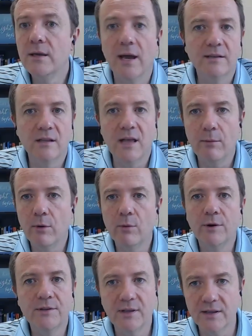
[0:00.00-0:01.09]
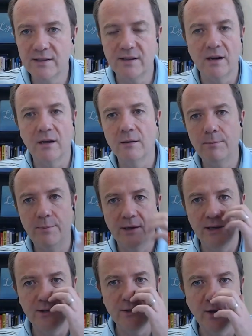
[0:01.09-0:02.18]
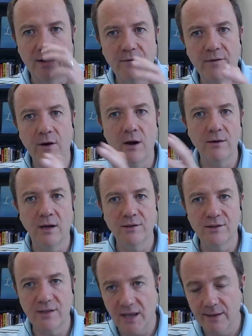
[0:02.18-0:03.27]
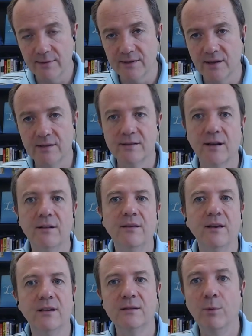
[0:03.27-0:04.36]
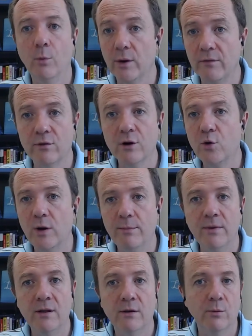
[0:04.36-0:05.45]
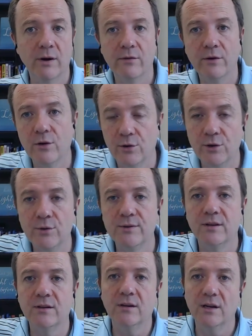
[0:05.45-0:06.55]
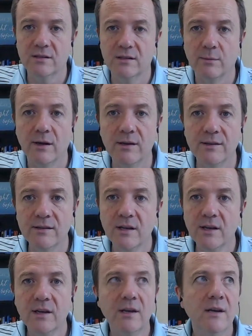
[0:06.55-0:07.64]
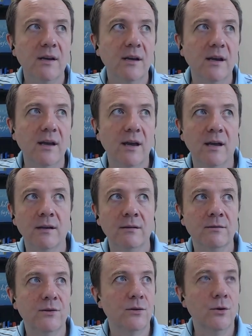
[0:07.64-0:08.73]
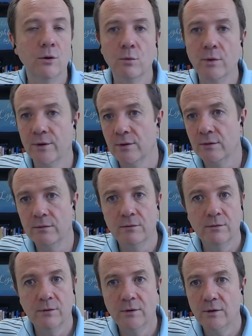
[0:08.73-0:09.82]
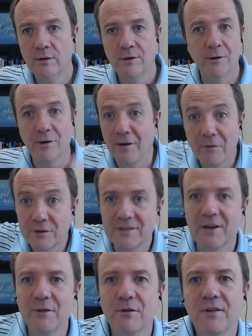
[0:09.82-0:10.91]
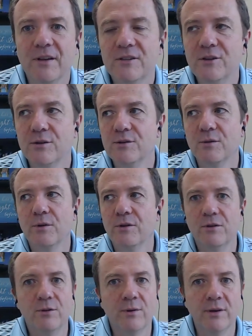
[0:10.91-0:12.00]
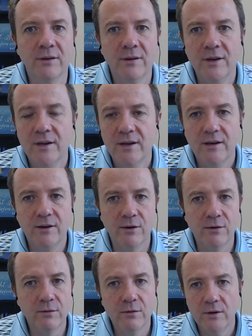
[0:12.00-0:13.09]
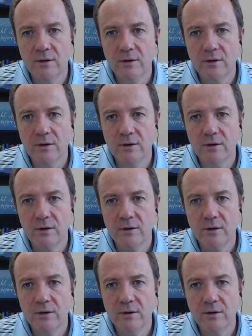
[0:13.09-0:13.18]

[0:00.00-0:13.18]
Yeah, it's a lot more work to get set up because you got to figure out not just the Amazon side of things, but whatever equipment or whatever you're using to customize. And, you know, whether, you know, I've looked into other things too. So whether you're doing, you know,